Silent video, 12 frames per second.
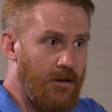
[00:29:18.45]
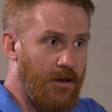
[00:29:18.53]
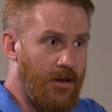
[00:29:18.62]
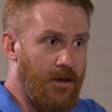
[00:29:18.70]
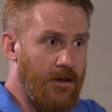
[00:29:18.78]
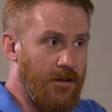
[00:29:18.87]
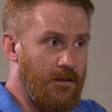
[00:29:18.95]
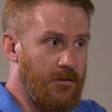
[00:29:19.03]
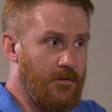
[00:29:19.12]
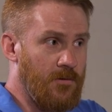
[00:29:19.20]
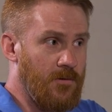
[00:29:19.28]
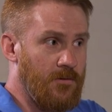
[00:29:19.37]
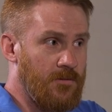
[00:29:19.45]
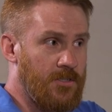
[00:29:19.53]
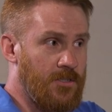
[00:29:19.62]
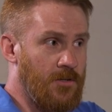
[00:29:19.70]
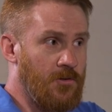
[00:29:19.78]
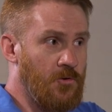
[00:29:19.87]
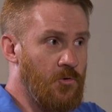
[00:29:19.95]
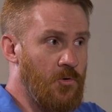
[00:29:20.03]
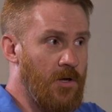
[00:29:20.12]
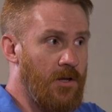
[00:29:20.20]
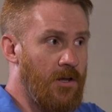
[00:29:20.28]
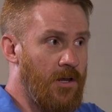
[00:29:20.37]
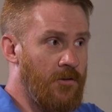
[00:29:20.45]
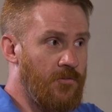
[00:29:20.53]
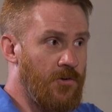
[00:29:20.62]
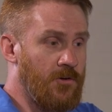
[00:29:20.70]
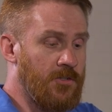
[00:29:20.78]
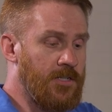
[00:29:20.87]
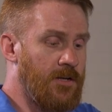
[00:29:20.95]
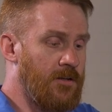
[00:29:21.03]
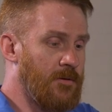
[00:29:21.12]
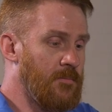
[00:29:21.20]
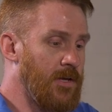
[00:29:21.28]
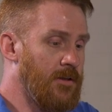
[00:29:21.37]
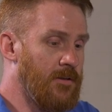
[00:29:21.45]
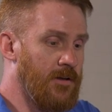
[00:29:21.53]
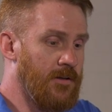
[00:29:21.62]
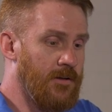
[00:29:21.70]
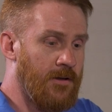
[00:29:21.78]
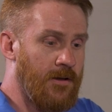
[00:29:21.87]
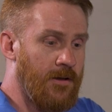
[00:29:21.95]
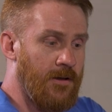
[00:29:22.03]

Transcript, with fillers: And so, if you're telling me that